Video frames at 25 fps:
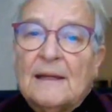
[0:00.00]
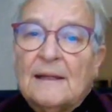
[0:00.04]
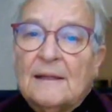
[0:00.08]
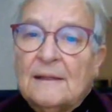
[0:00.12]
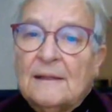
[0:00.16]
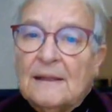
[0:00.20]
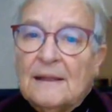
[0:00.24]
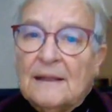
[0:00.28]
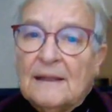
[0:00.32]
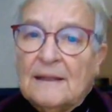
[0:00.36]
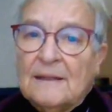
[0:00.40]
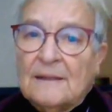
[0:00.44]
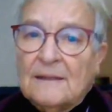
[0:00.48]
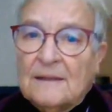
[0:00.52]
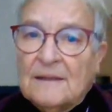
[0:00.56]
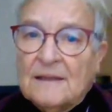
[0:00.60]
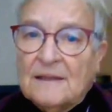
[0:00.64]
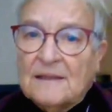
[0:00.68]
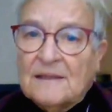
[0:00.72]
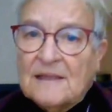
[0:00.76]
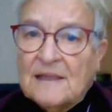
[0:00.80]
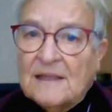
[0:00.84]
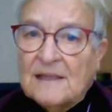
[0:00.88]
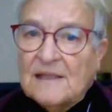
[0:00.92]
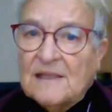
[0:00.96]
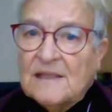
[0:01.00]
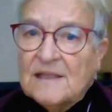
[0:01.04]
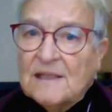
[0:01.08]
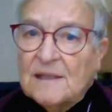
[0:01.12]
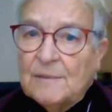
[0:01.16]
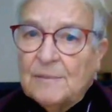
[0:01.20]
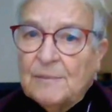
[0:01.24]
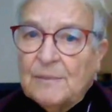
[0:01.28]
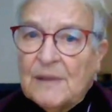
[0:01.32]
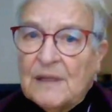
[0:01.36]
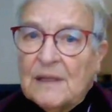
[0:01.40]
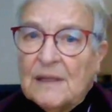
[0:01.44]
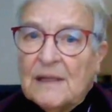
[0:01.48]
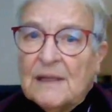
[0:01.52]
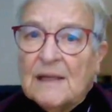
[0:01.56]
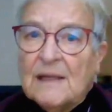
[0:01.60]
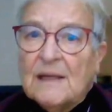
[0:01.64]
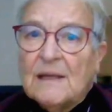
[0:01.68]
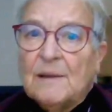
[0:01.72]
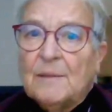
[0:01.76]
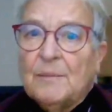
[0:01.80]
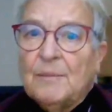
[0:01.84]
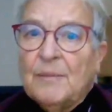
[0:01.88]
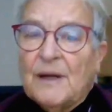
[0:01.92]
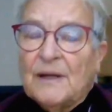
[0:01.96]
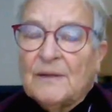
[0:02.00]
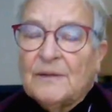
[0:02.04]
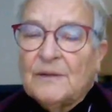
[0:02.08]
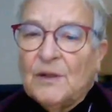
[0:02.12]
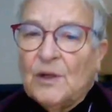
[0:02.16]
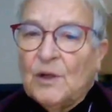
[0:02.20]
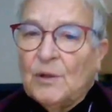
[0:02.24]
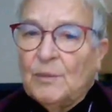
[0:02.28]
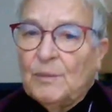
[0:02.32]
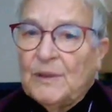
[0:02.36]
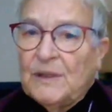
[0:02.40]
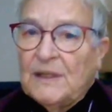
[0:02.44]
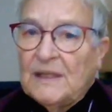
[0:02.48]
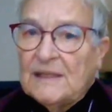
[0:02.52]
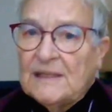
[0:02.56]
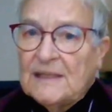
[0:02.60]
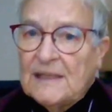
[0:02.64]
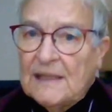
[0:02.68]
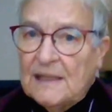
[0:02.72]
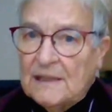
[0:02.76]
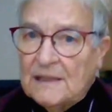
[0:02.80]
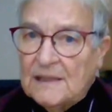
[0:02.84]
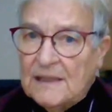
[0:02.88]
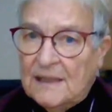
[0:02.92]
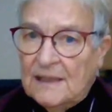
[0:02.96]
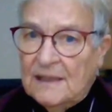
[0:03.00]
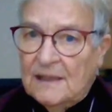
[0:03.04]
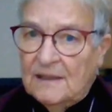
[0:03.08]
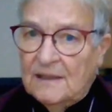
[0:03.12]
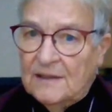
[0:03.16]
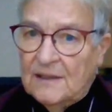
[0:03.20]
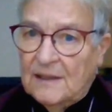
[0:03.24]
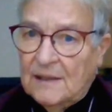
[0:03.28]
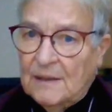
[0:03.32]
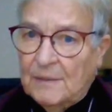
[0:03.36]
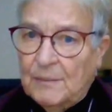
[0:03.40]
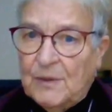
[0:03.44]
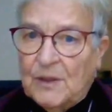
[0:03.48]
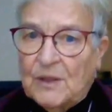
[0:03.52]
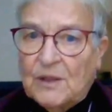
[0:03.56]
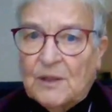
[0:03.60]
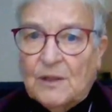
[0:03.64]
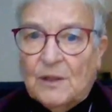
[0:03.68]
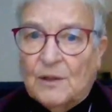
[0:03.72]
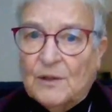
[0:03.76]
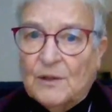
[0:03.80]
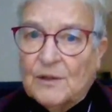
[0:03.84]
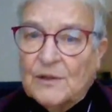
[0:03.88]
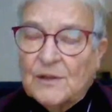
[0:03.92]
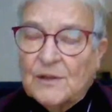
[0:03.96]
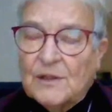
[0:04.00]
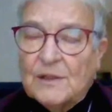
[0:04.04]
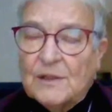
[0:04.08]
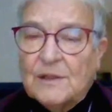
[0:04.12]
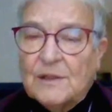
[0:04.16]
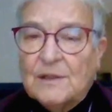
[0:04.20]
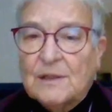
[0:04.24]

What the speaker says: in the system, but nobody says anything because